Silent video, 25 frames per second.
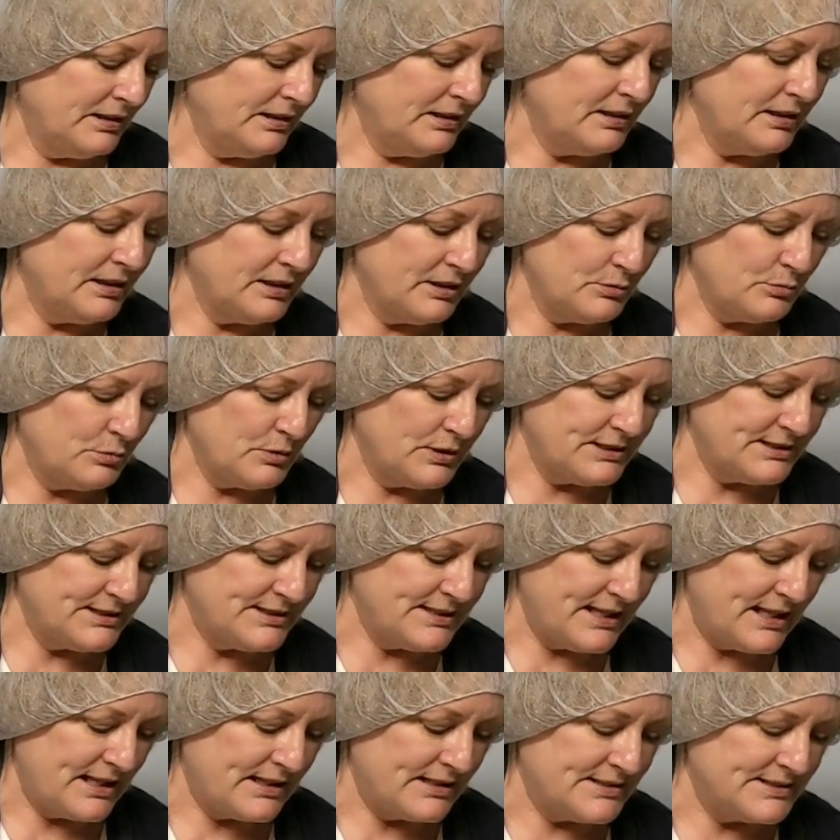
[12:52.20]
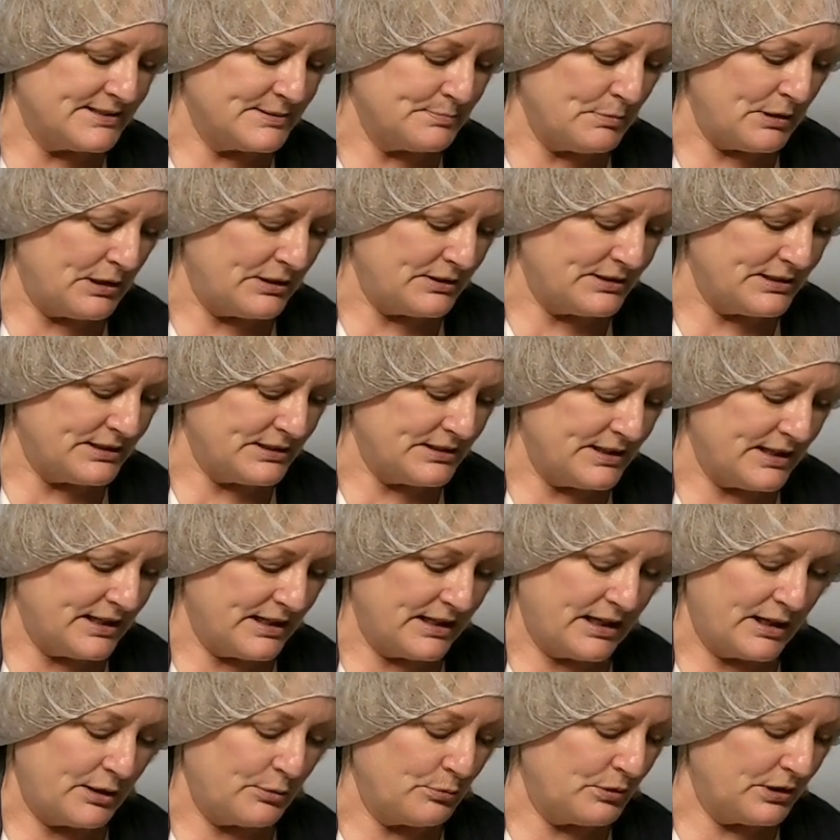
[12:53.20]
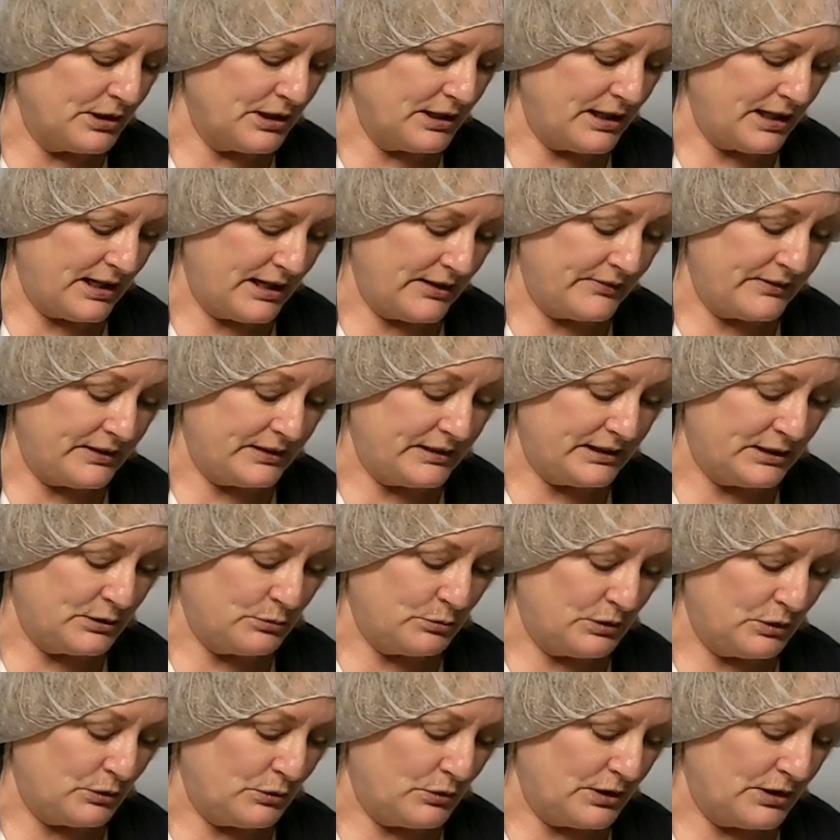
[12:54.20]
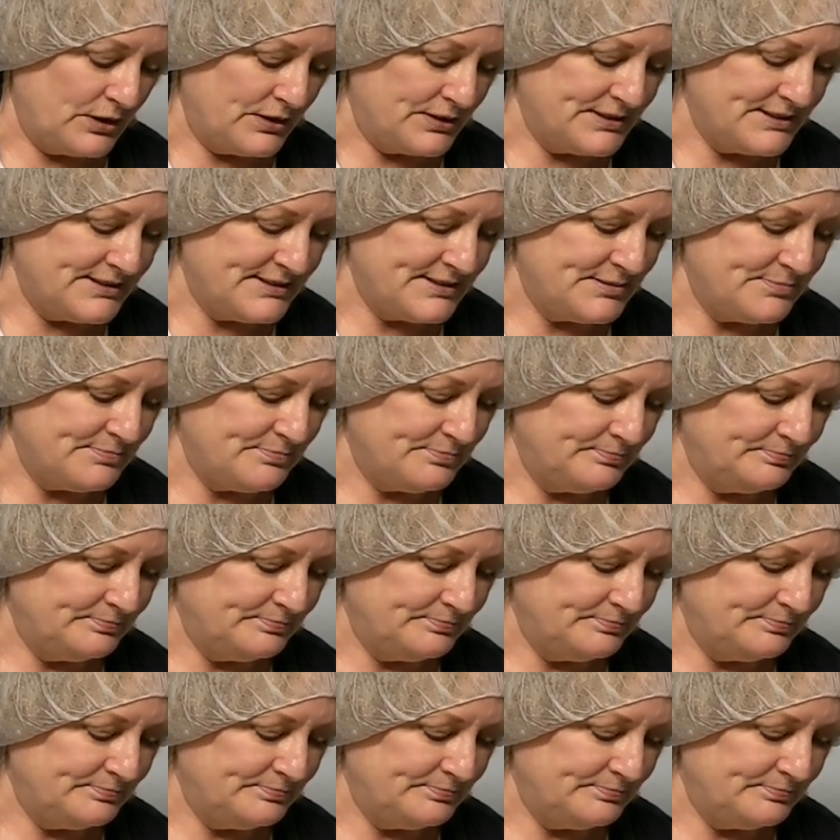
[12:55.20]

And once that is melted, then I can add the liquid oils.